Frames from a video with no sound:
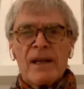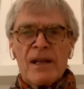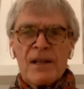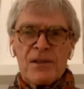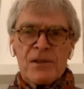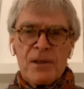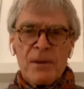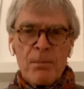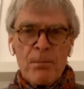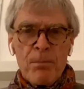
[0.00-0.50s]

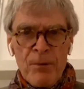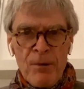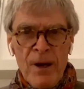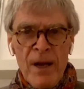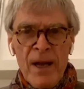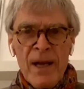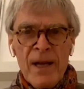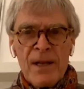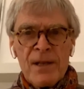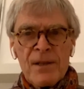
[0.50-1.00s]
it's the
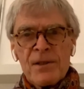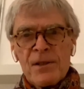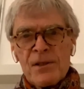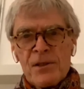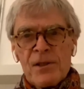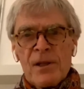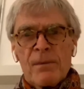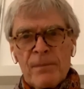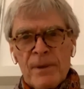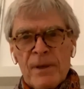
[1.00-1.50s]
brand
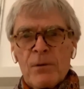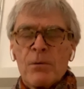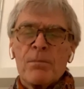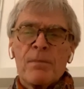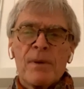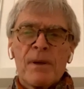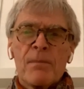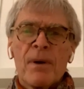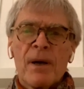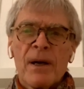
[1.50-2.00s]
somebody will
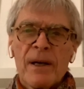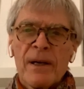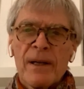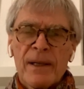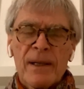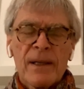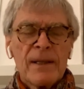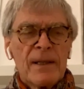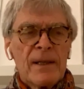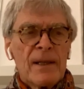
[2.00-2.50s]
be
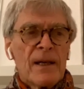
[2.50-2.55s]
buying.